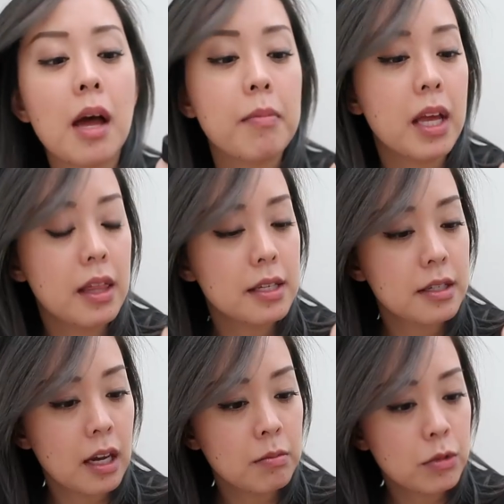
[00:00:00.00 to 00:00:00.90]
sent me
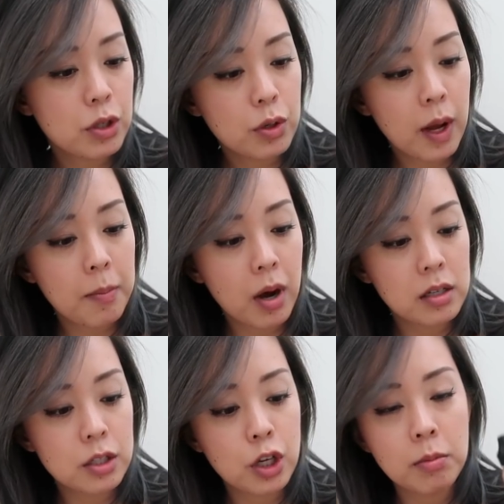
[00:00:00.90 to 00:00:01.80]
this Temptu and
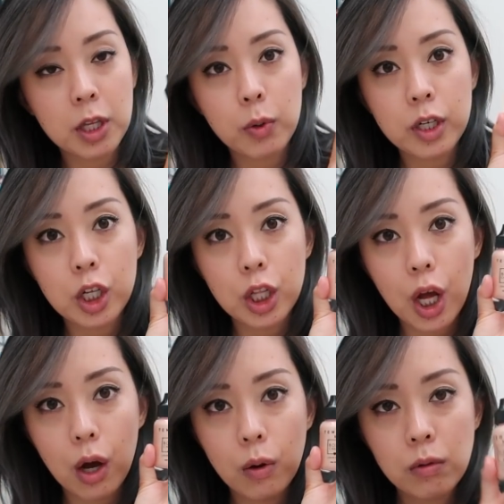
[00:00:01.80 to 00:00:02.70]
BoxyCharm Liquid
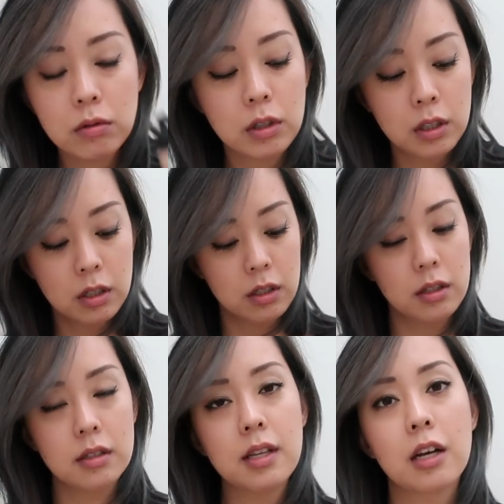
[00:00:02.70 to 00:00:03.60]
Glow.
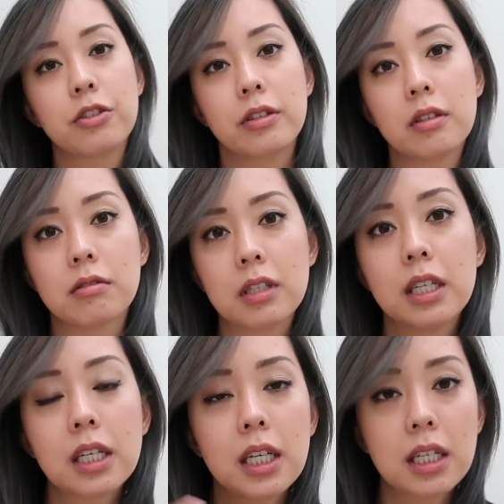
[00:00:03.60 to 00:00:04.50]
This actually looks
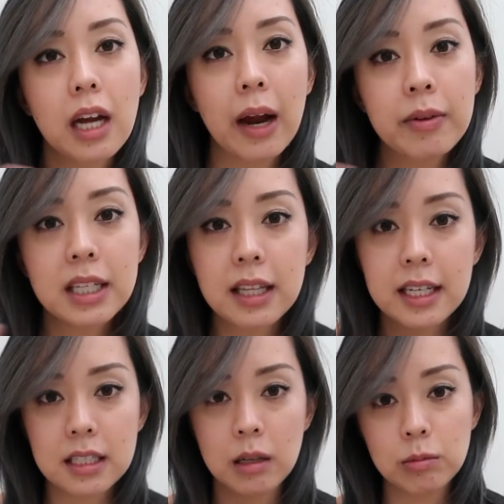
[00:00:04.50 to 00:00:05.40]
really good. I really
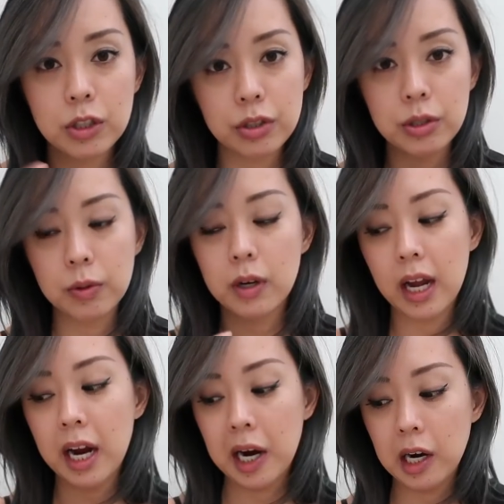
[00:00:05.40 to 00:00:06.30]
like Temptu
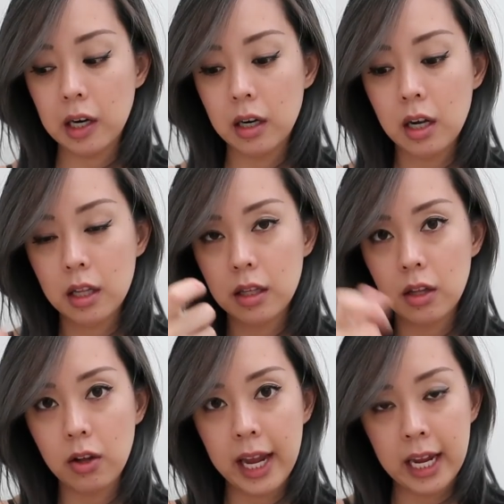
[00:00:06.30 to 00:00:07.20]
Air, the
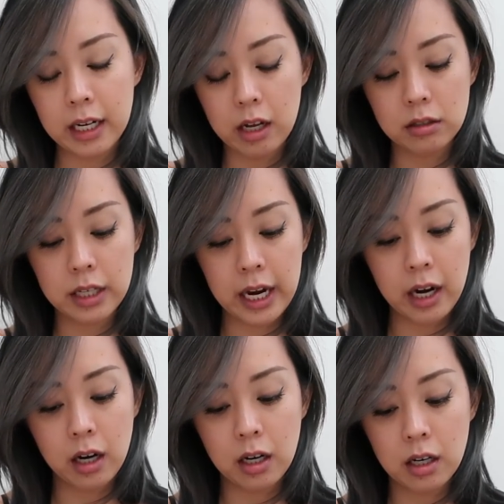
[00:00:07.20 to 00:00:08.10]
little handheld
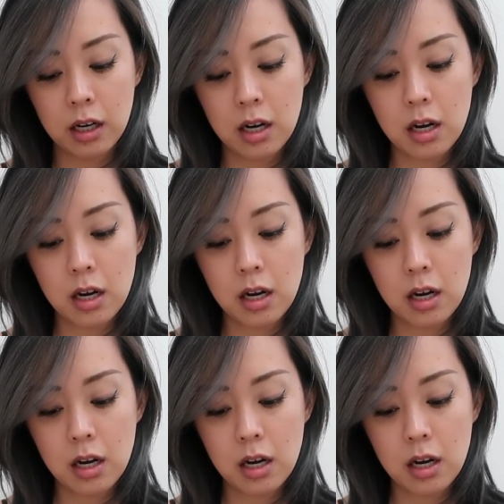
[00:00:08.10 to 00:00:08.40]
air